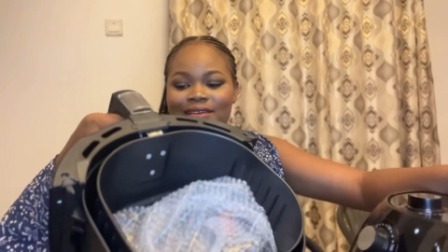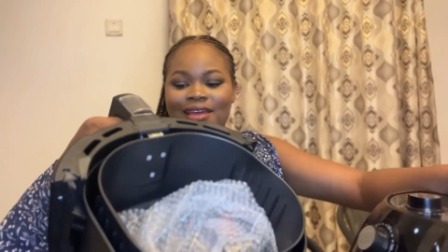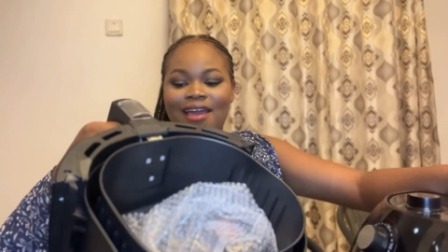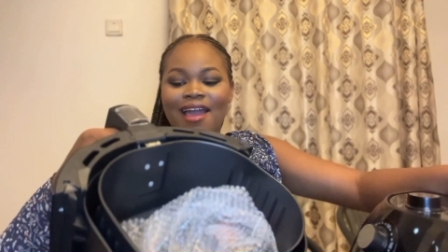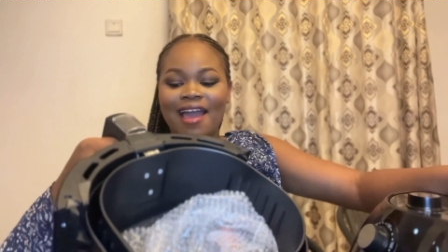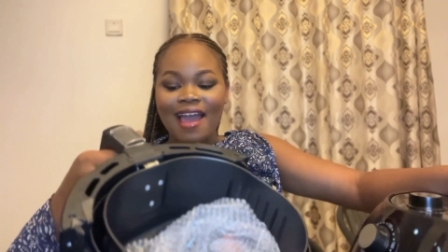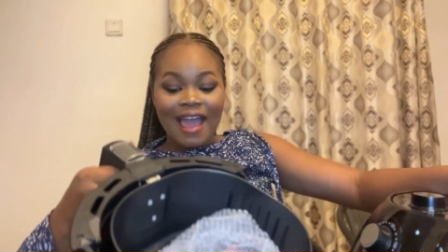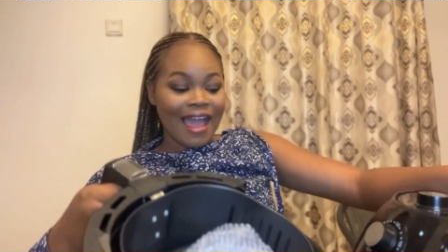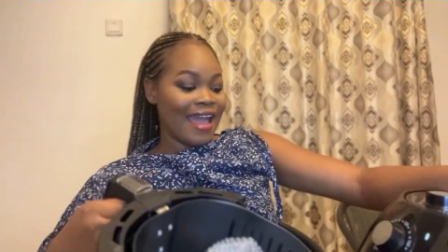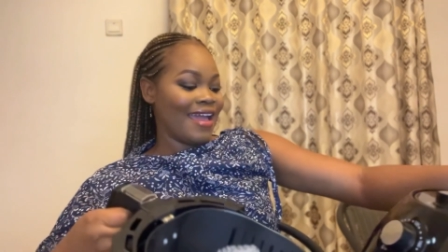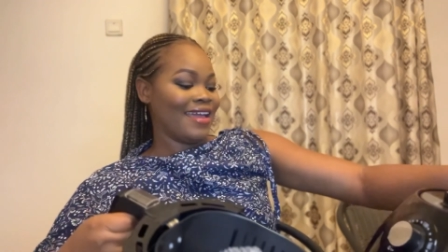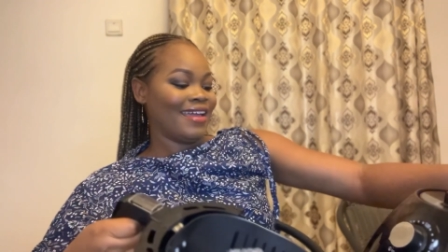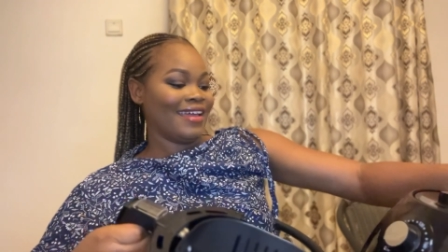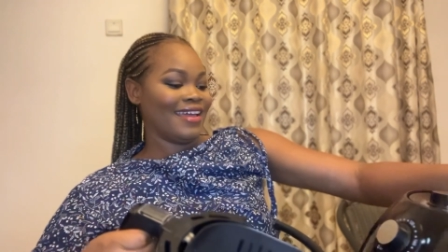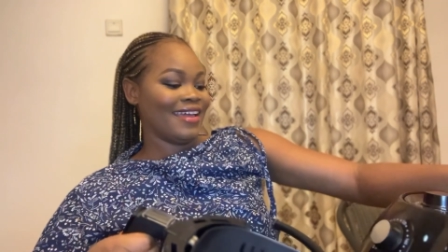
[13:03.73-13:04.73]
ah
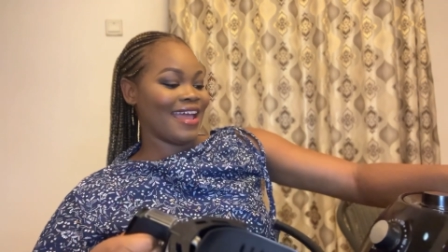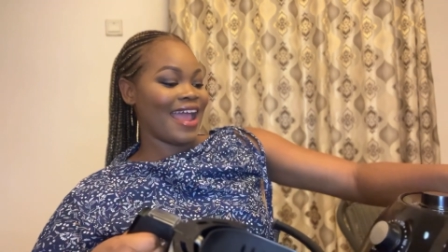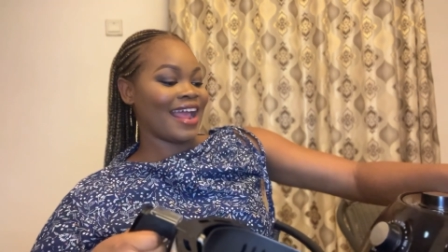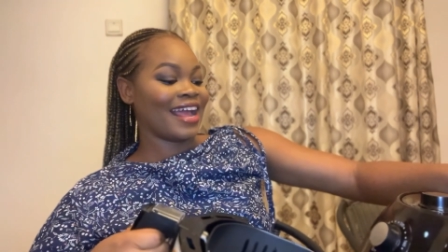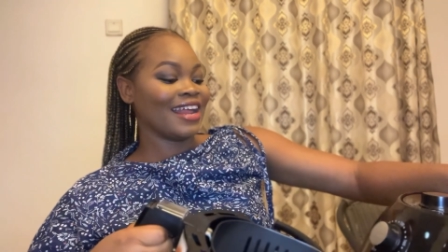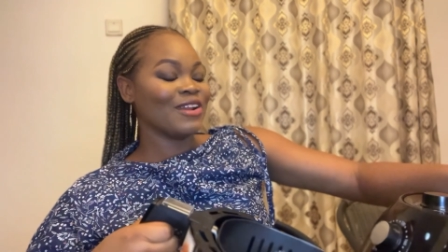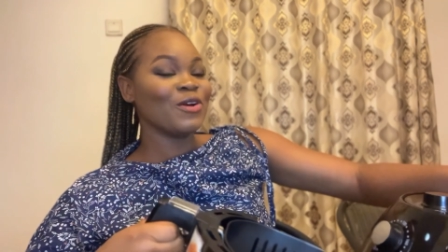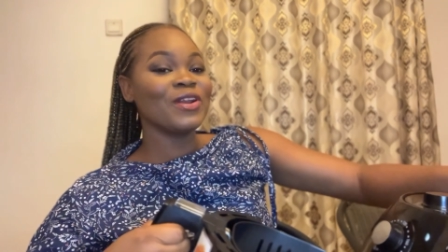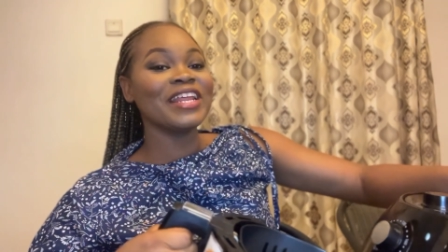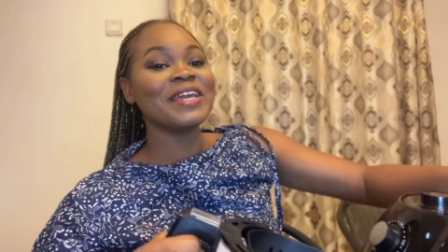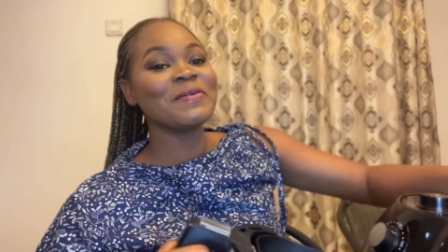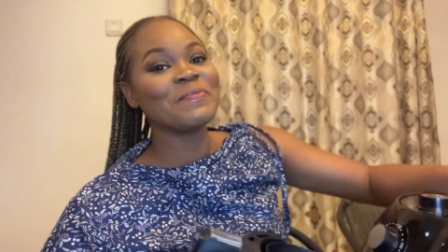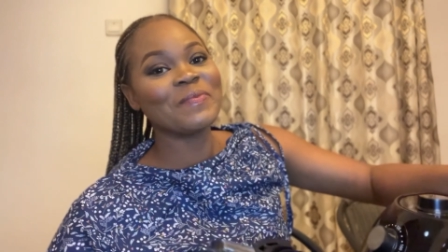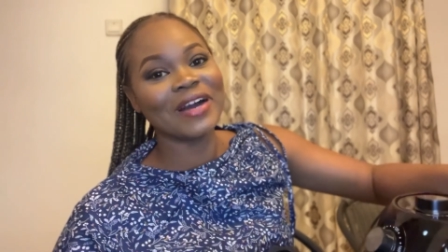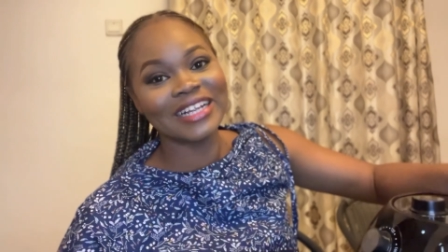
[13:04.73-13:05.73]
I can only
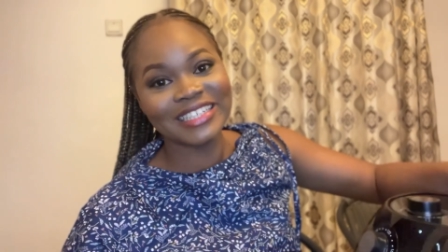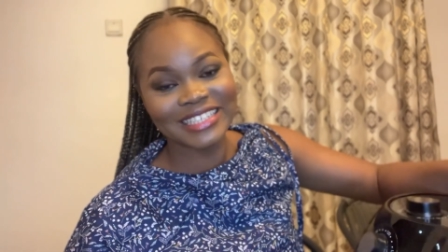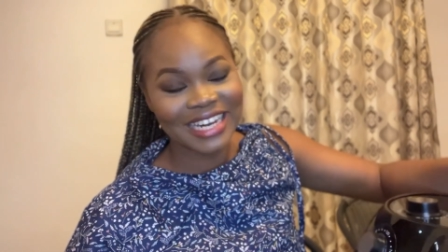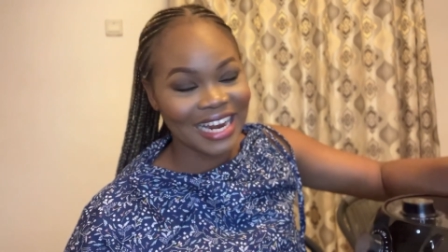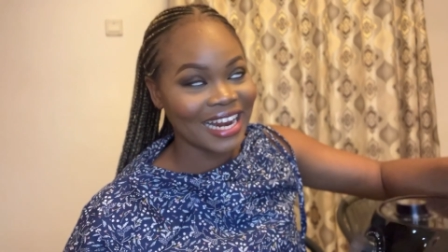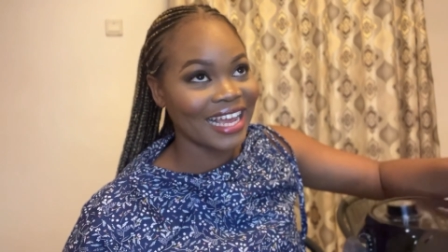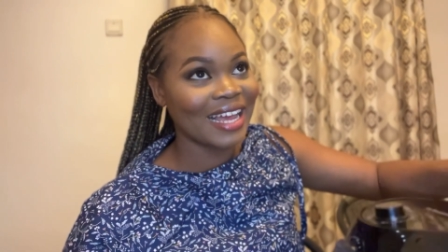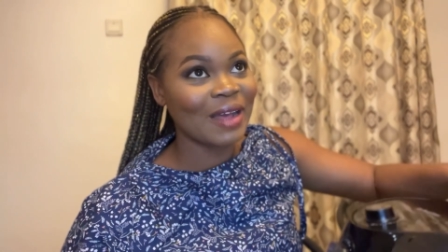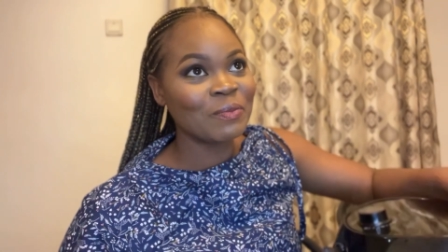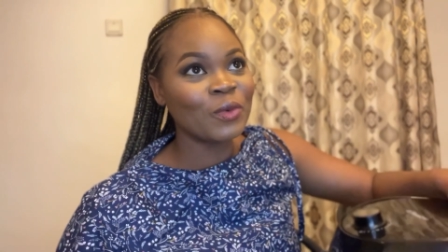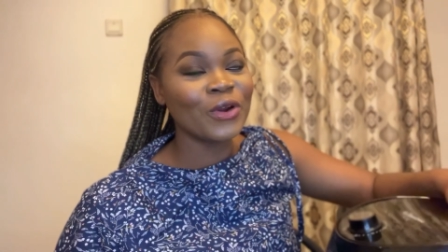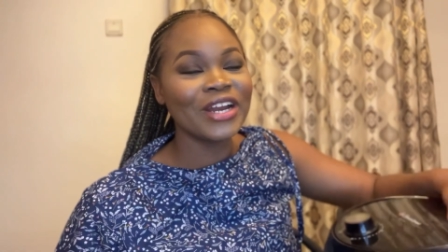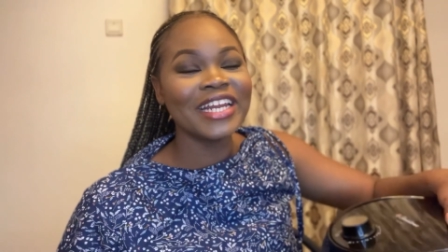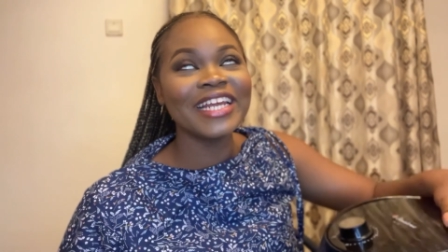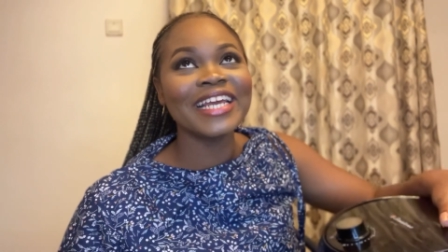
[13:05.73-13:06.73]
imagine, like, I'm
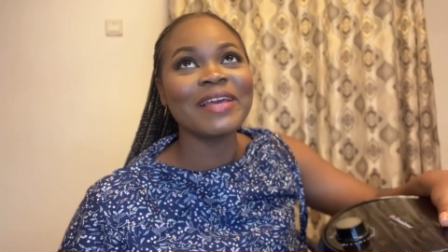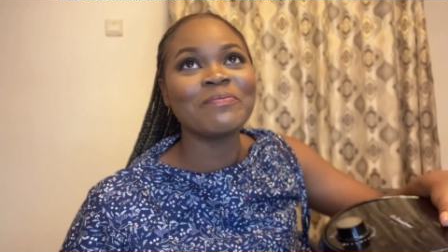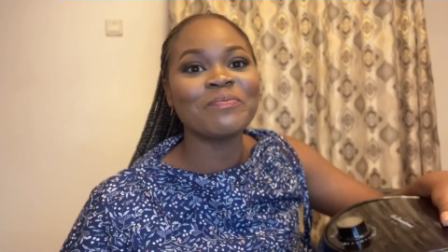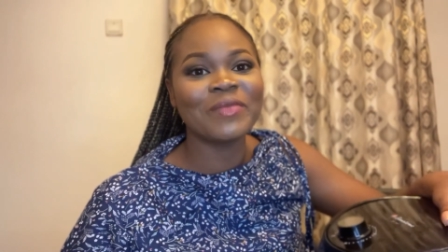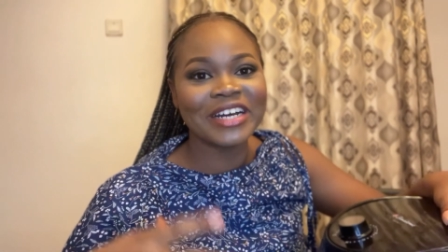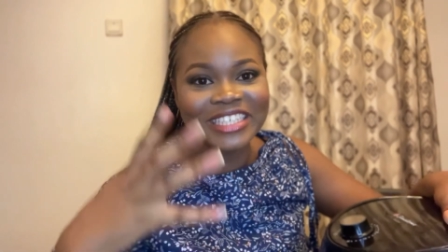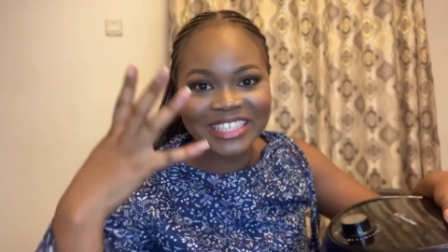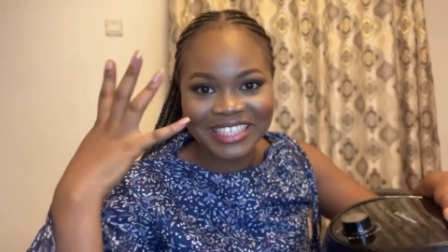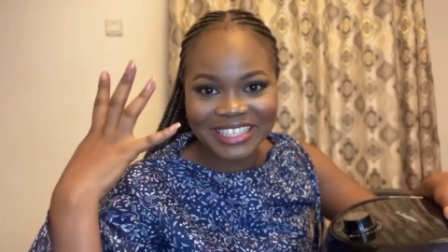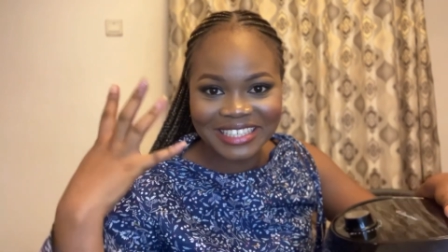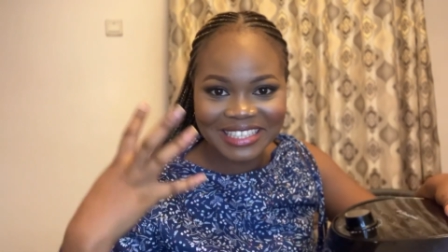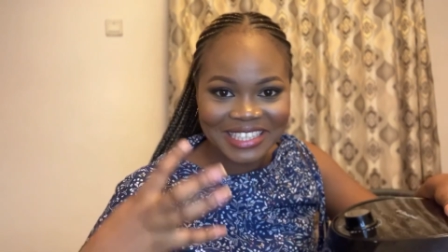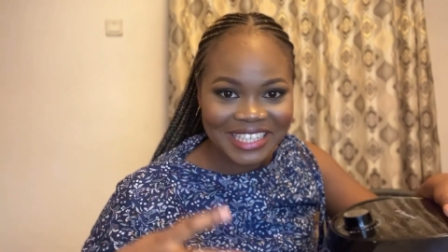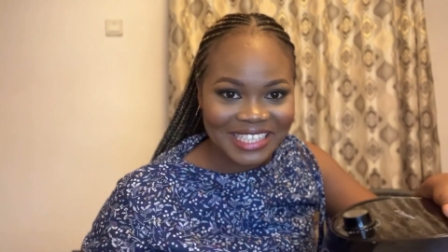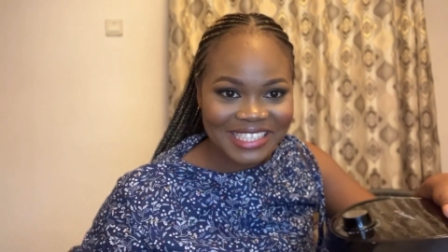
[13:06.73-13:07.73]
already imagining
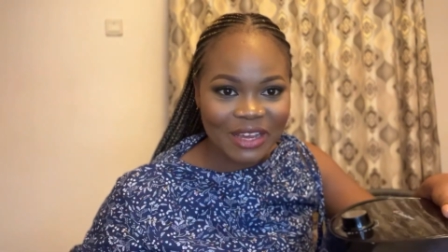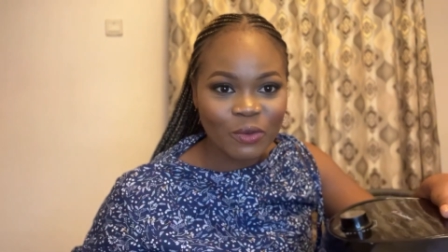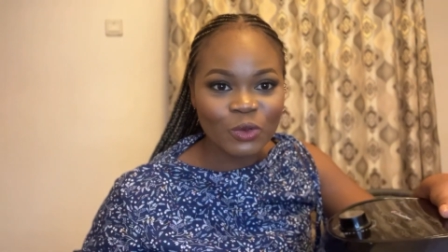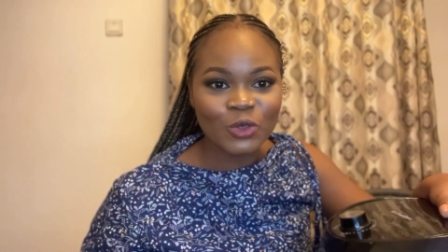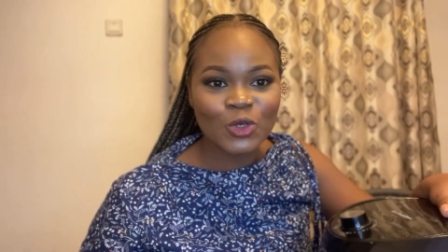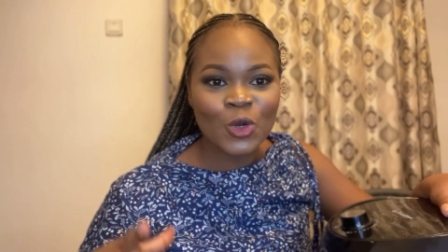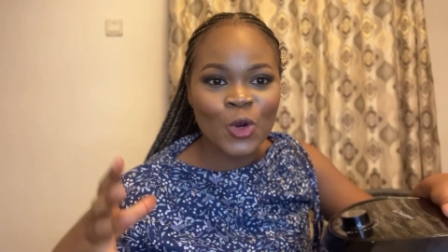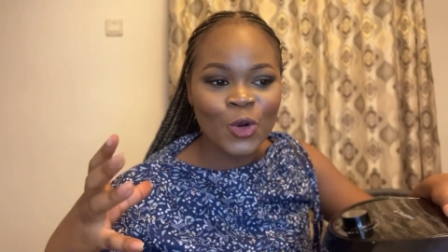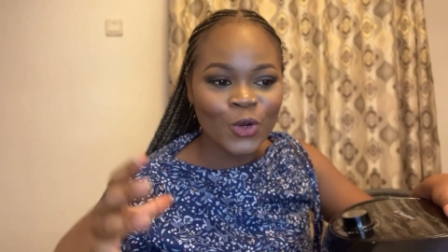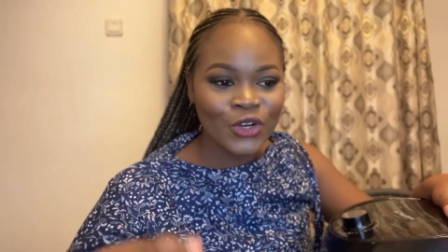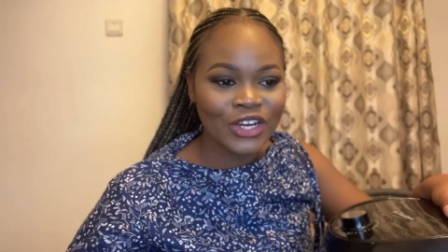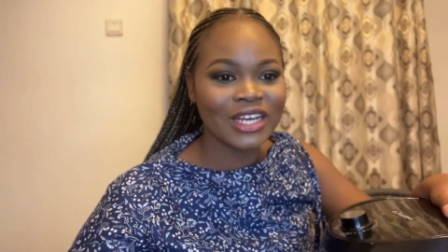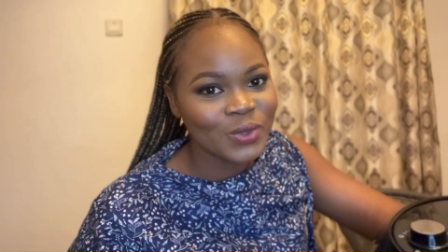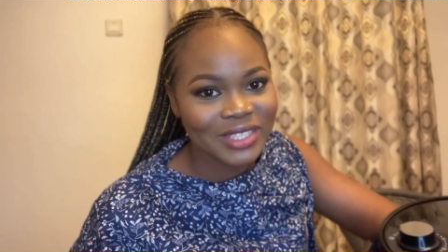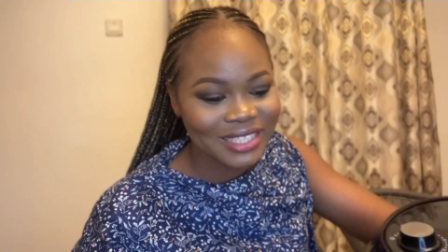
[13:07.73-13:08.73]
the things I would
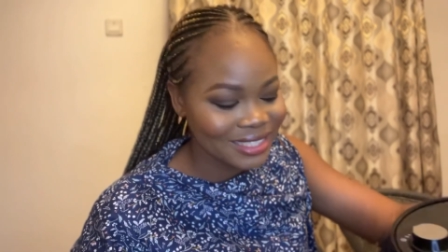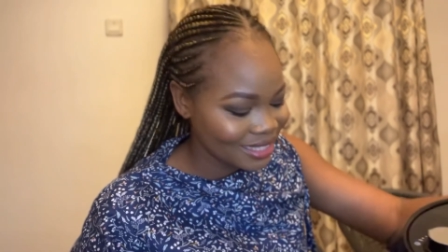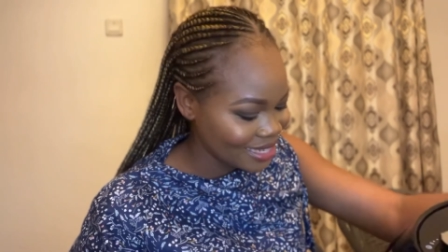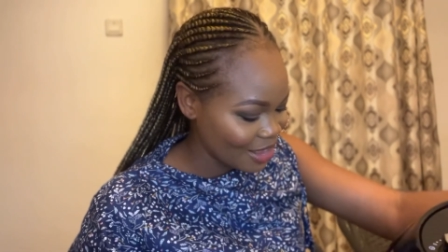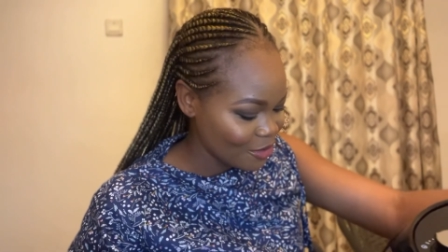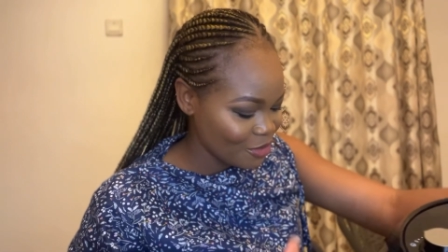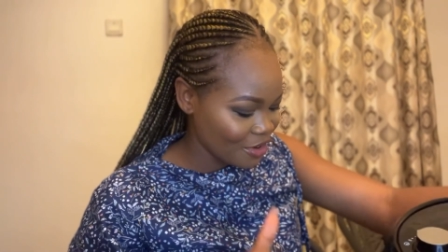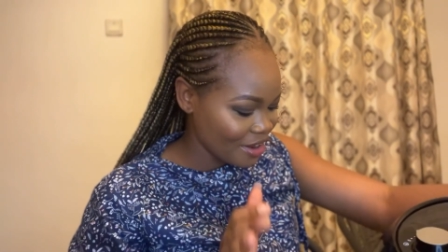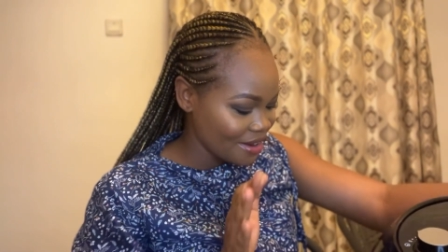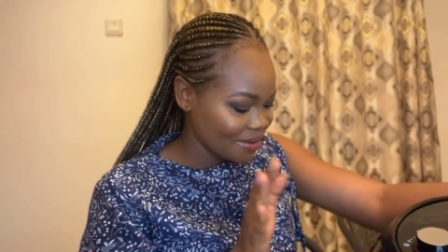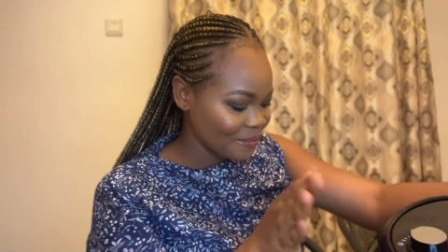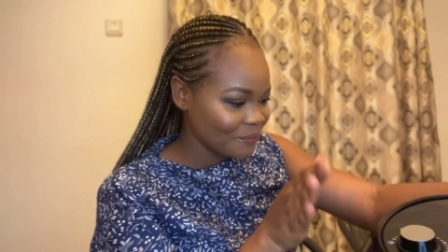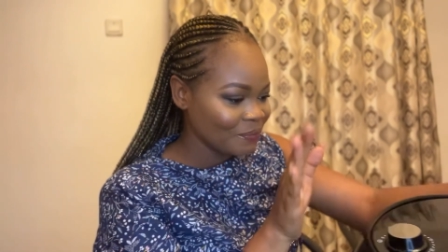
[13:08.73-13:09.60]
cook this air fryer.